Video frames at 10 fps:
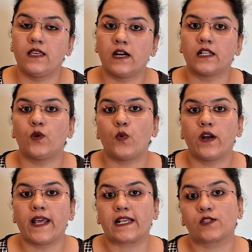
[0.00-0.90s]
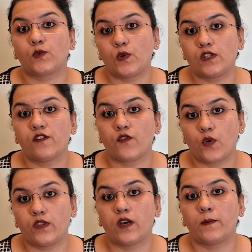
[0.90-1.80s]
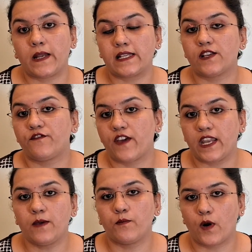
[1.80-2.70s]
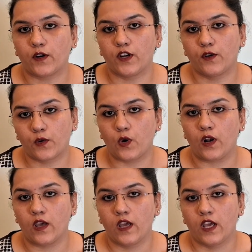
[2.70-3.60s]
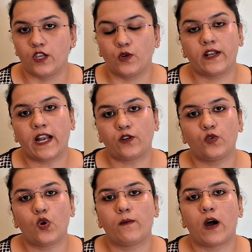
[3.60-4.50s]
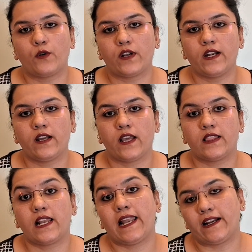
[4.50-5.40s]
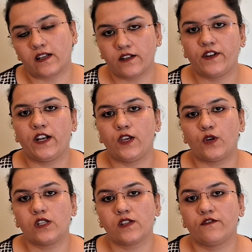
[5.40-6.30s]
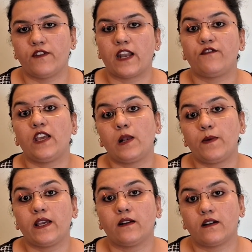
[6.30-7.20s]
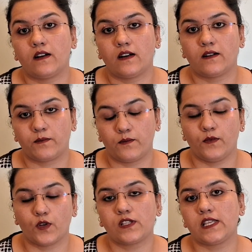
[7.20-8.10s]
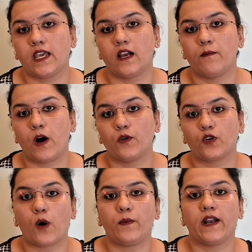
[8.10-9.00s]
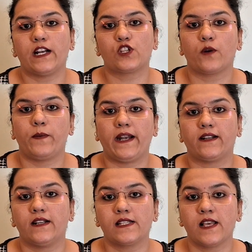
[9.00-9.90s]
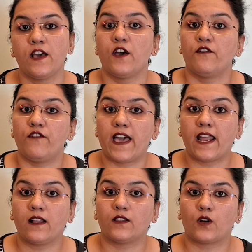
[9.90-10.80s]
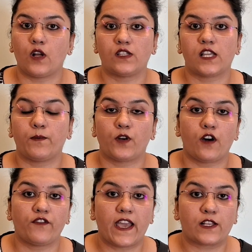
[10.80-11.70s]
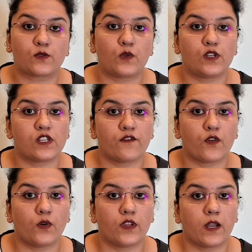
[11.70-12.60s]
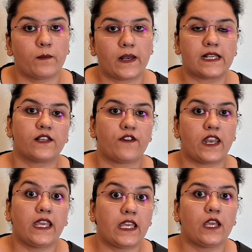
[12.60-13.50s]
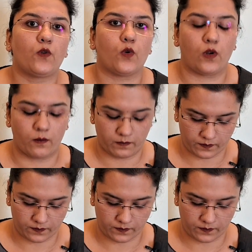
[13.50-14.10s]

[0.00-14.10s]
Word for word: Here, the word exclusive owner plays a very important role. You'll get to know about it in the later videos where we'll be, uh, you know, seeing about copyrights or patents where the concept of exclusive owner plays a very key role.